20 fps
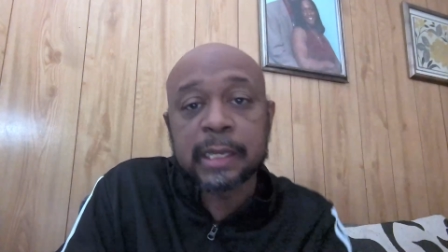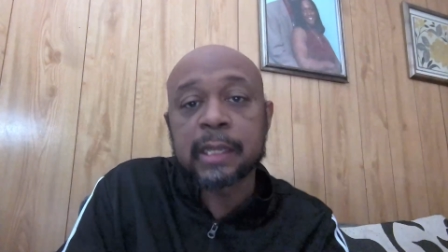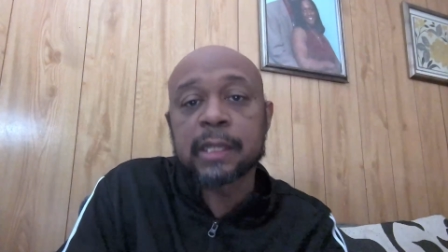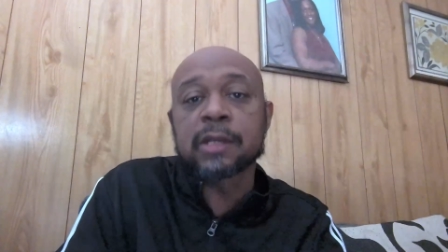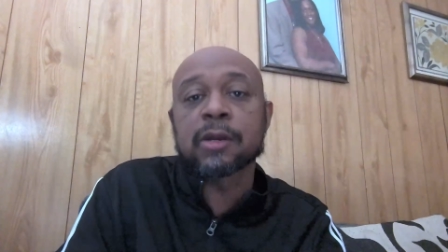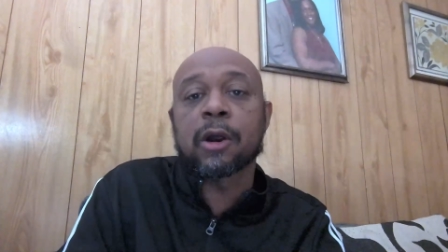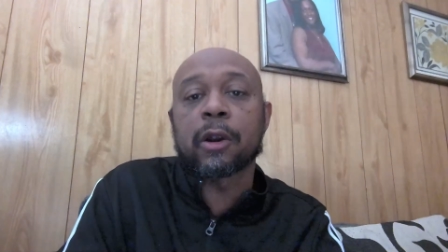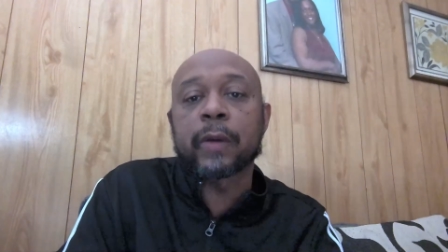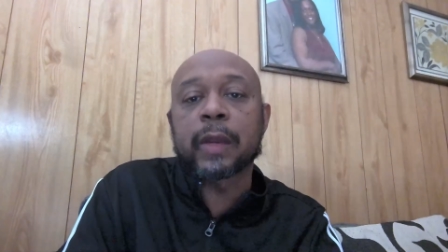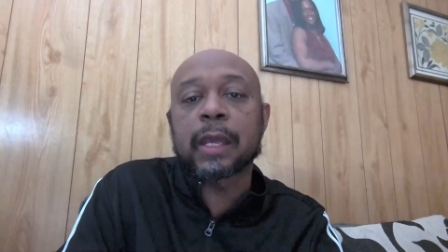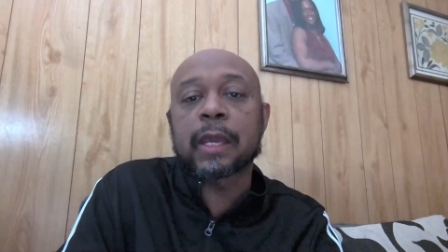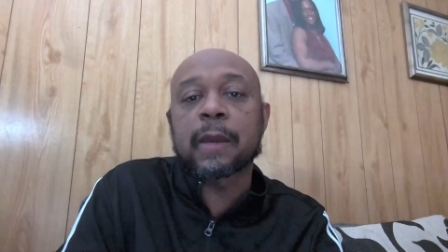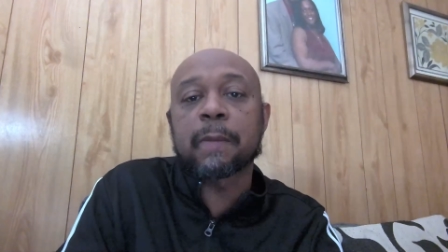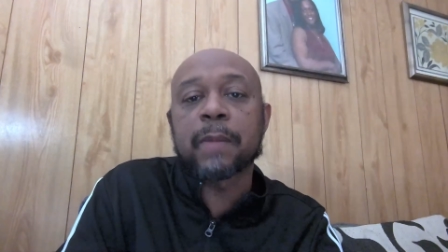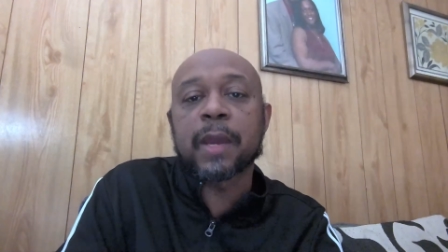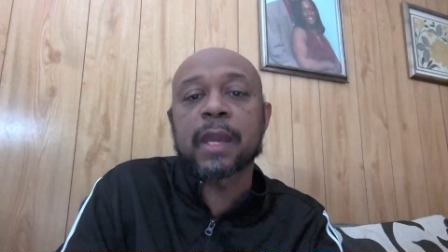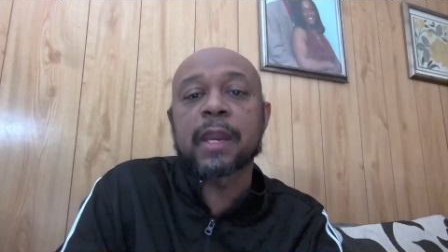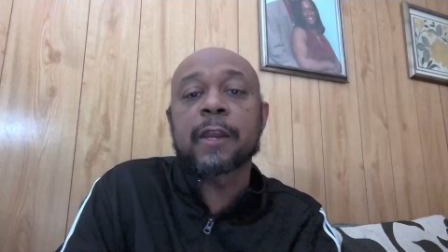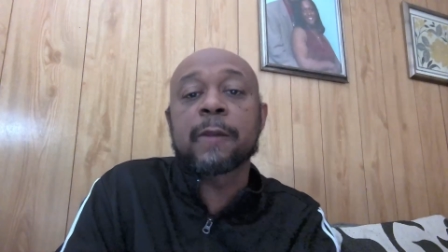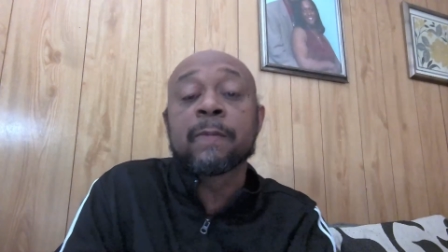he already
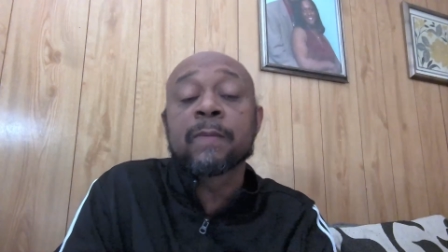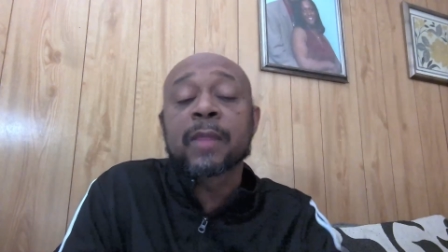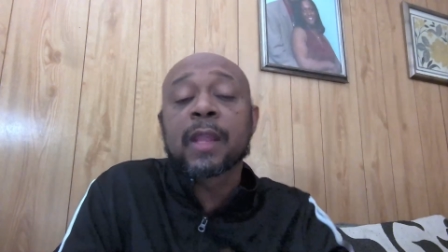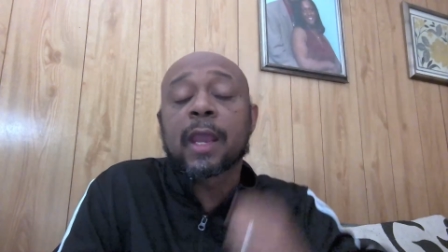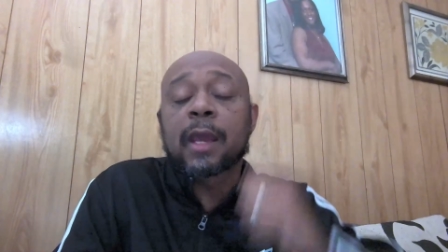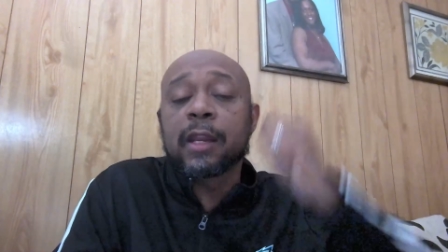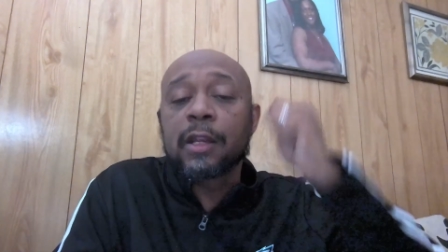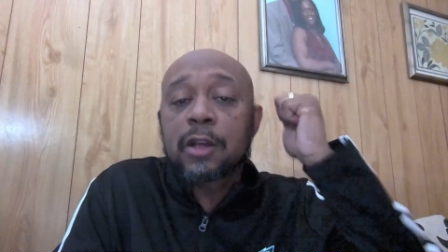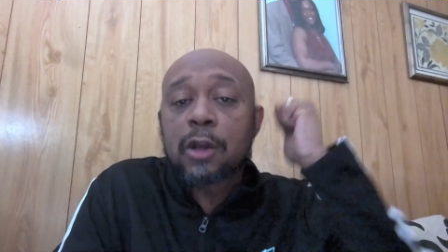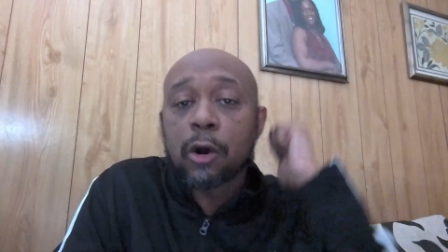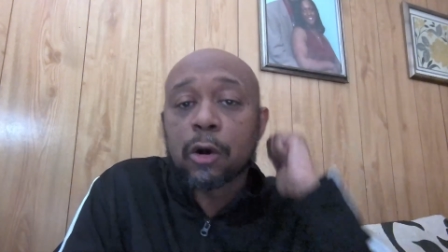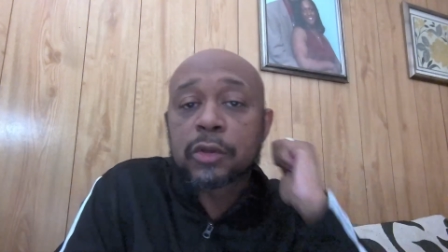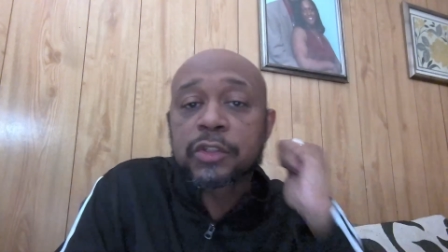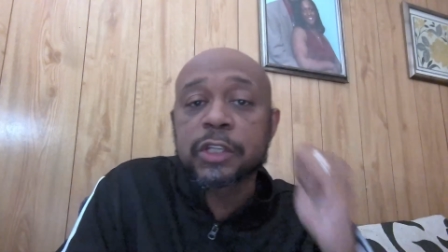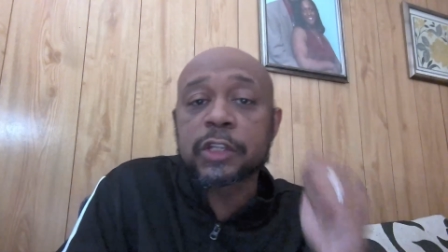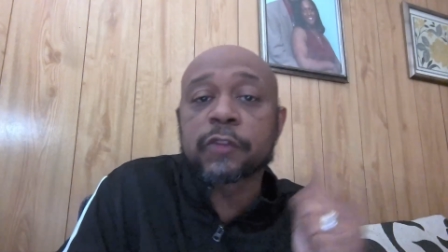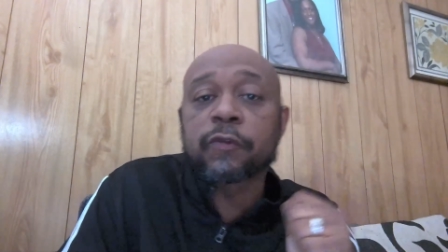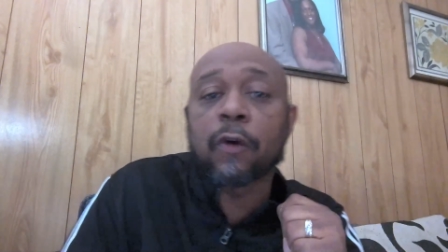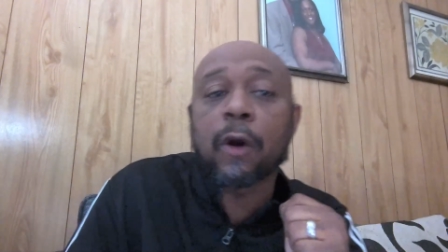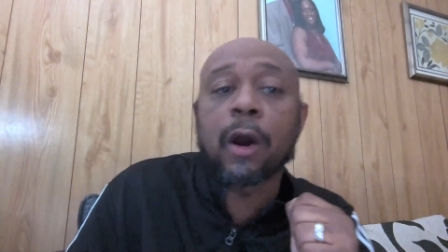committed. And he goes
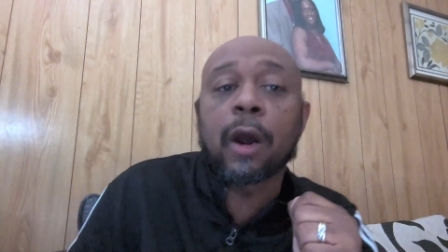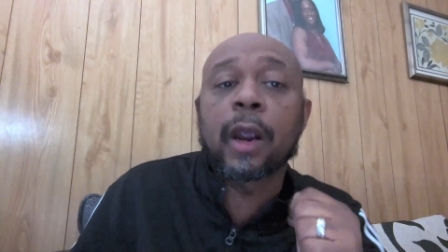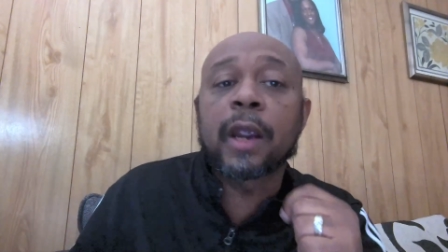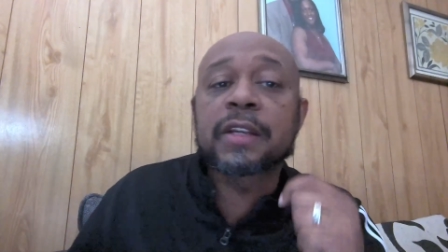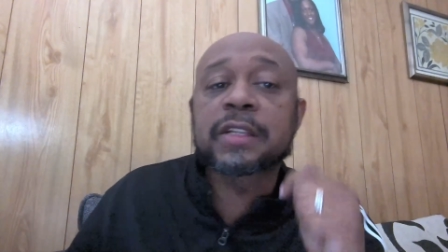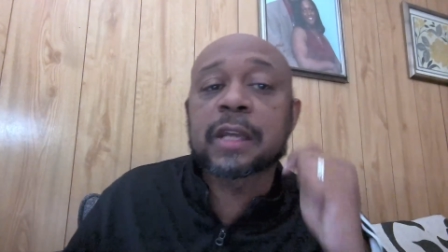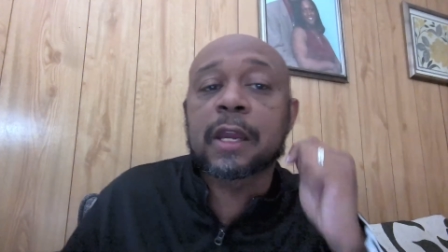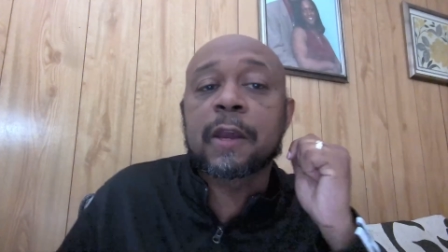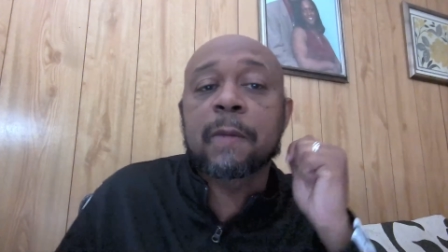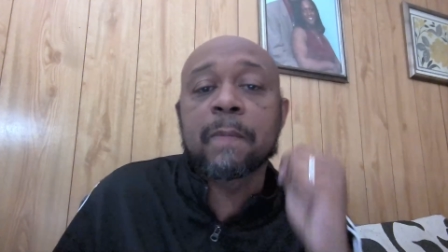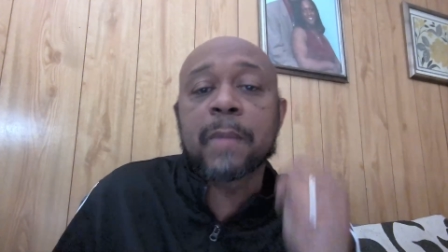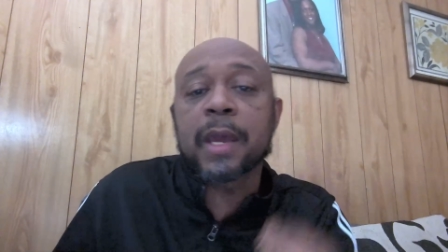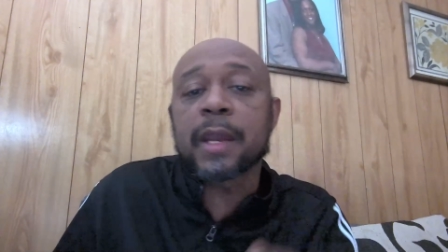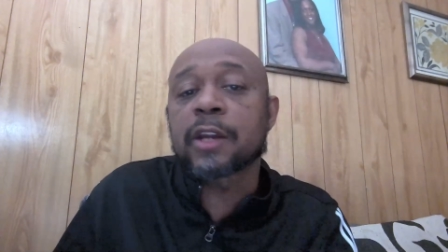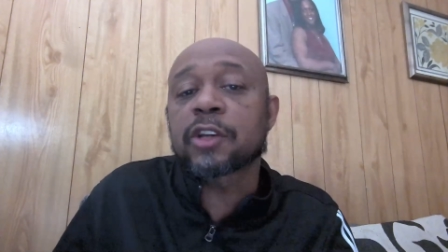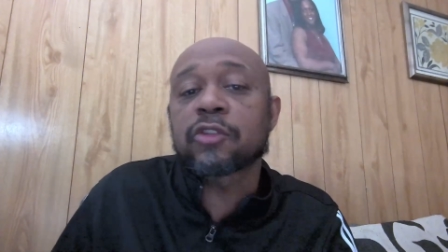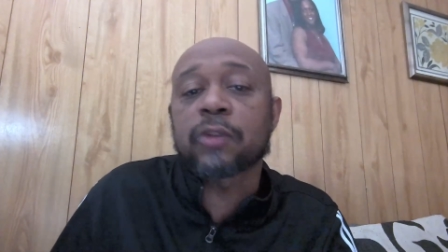as far as to commit a